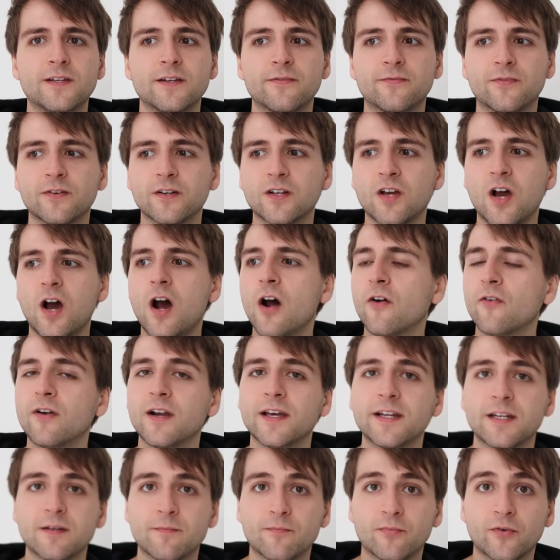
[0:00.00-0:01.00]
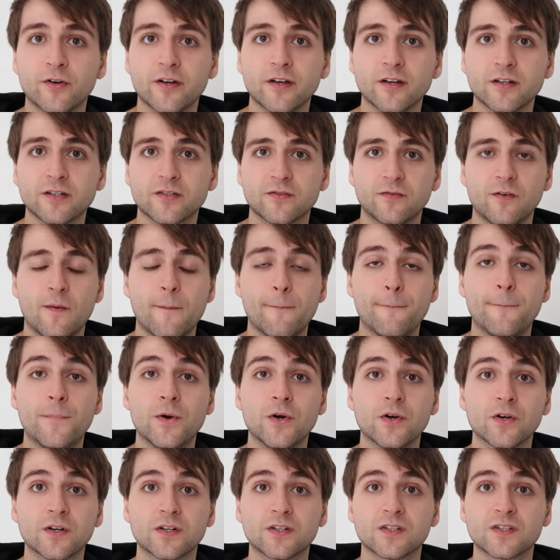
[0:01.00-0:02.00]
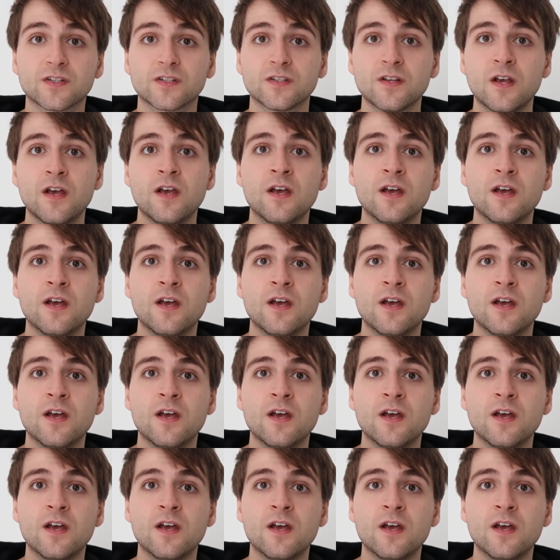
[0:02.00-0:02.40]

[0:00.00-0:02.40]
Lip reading: different car related products, from books,